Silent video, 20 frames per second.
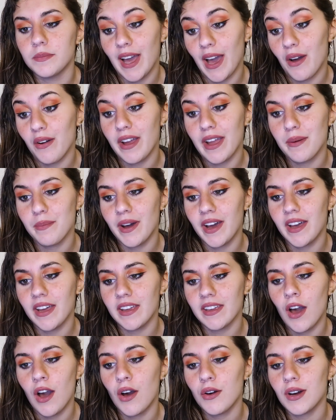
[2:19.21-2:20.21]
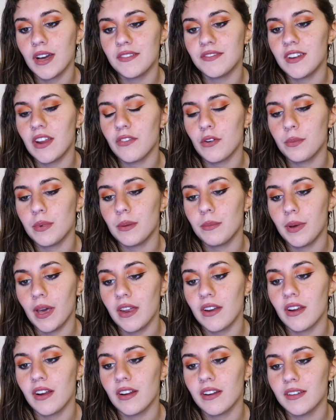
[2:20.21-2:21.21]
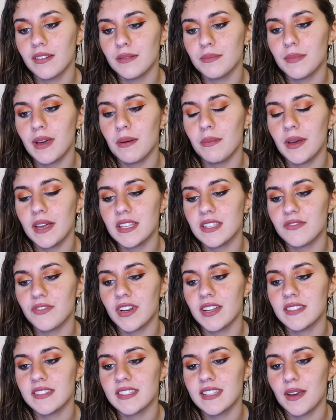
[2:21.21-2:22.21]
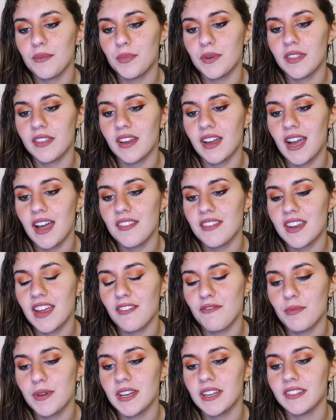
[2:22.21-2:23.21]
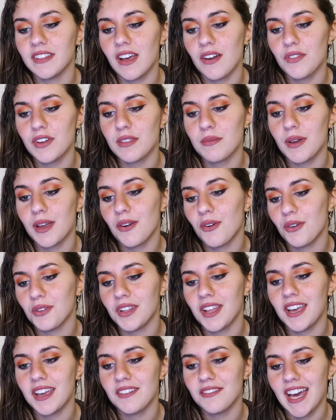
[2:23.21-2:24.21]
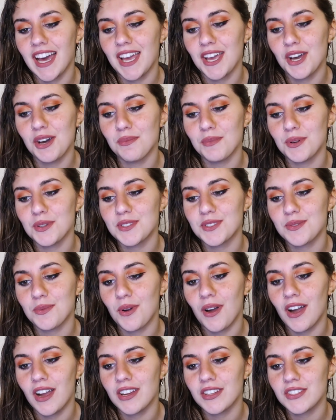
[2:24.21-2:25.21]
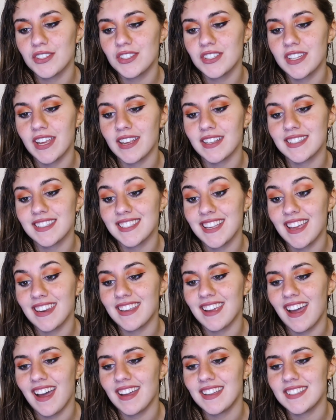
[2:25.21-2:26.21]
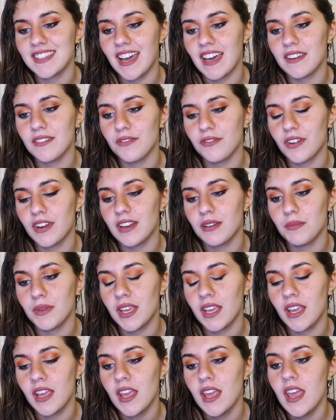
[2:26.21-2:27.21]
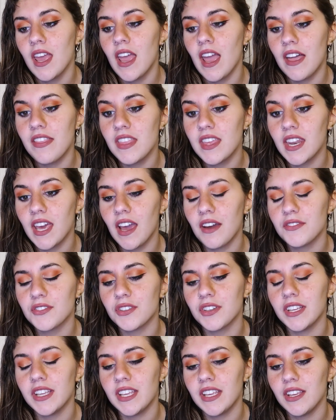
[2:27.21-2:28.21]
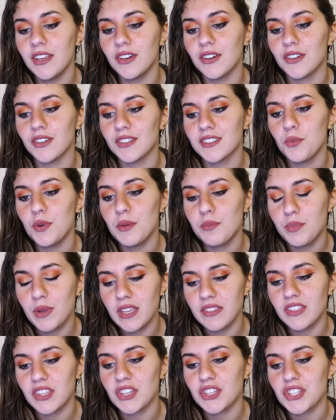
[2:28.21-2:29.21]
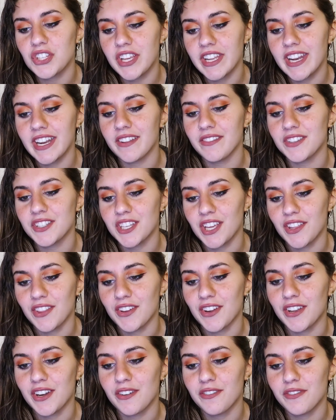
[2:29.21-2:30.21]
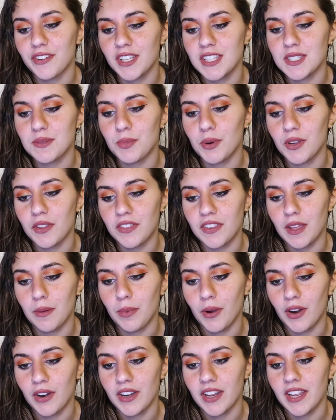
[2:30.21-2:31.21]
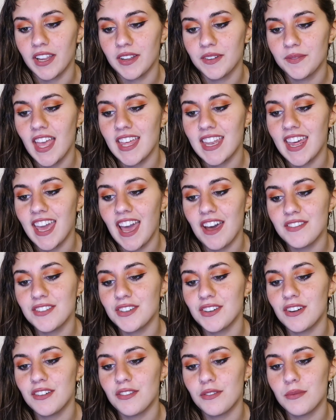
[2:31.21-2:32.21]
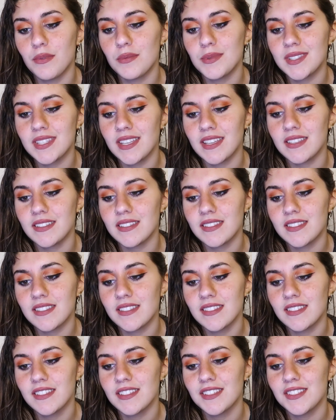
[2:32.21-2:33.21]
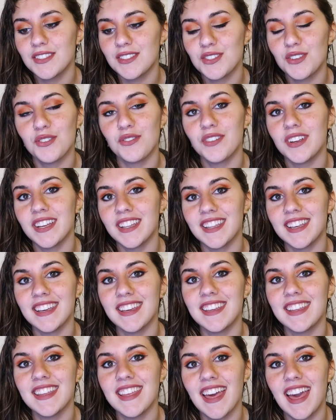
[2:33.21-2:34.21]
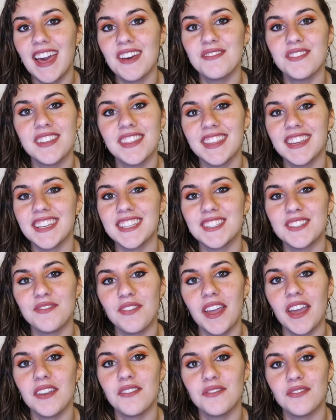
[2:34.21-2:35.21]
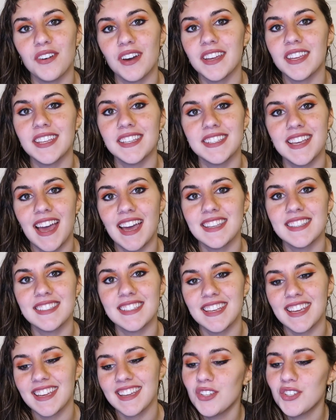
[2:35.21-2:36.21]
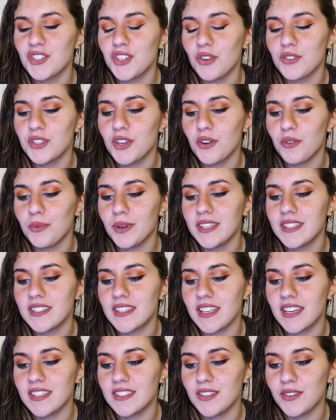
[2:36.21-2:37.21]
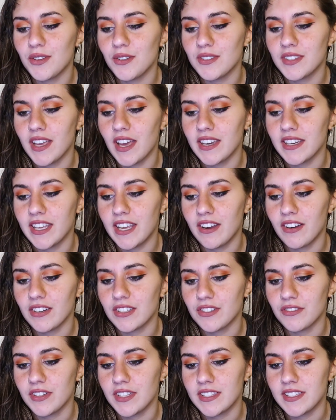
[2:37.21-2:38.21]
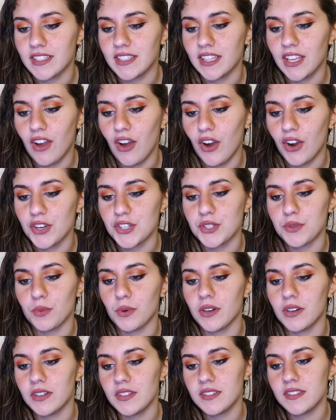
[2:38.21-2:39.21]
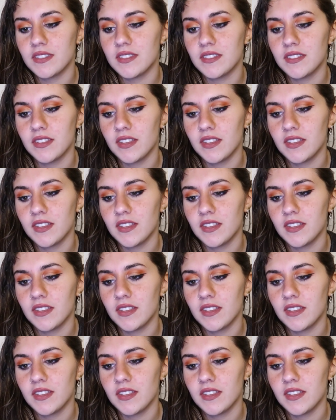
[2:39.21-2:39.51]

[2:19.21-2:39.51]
How am I? Oh, I've never been better. My best friend slept with a guy that I've been in love with my whole life. I almost watched as said guy died in front of me. And then after he healed, we beat the shit out of each other at a friend's birthday party. And I haven't heard from him since. So really, everything is fantastic. Shoto winced at Izuku's uncharacteristically harsh words.